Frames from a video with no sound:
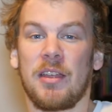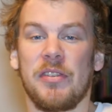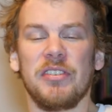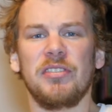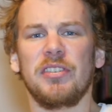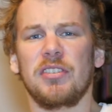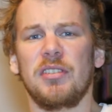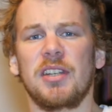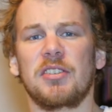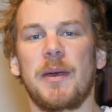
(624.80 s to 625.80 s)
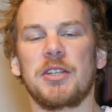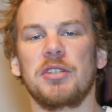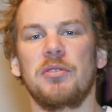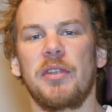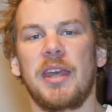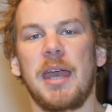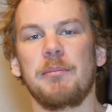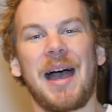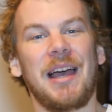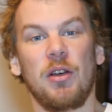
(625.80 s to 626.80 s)
This is an expansion to the
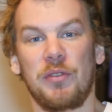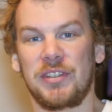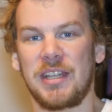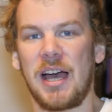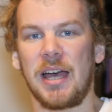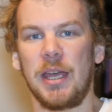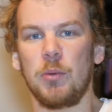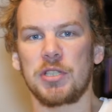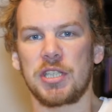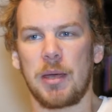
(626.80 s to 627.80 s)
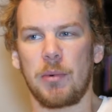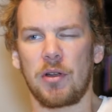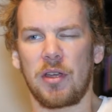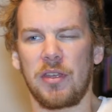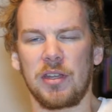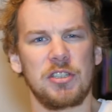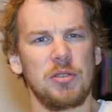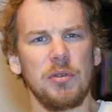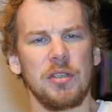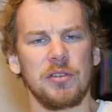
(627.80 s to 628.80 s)
game Isle of Skye, which came out I think
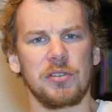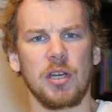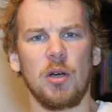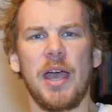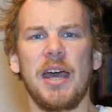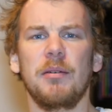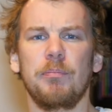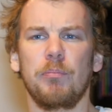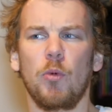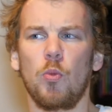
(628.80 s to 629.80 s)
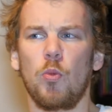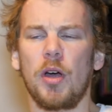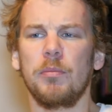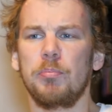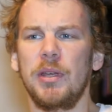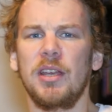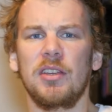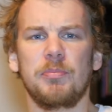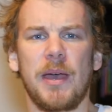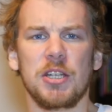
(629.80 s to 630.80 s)
2 years ago. Had one big
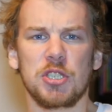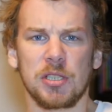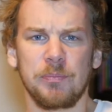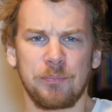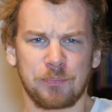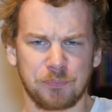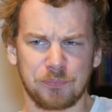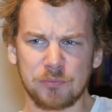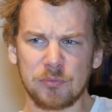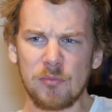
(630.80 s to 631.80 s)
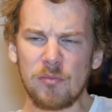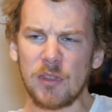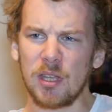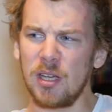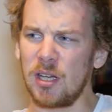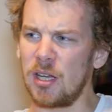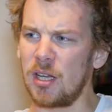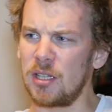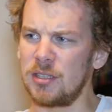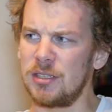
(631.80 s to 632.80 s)
expansion.
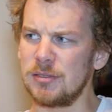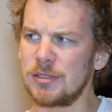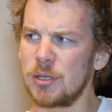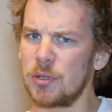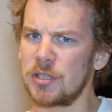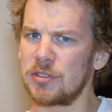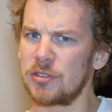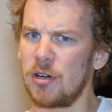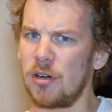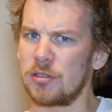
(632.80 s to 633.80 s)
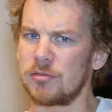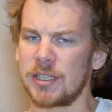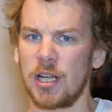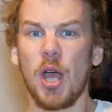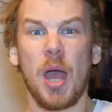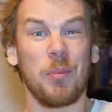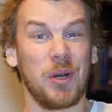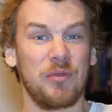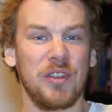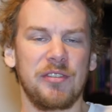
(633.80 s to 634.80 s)
Don't know what it's called right now,
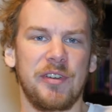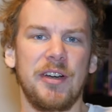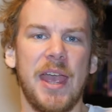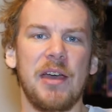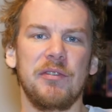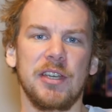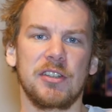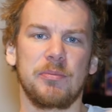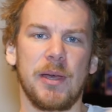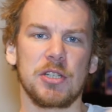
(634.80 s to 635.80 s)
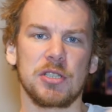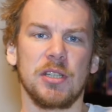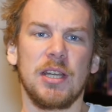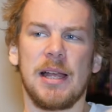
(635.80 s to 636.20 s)
but it was a very heavy expansion.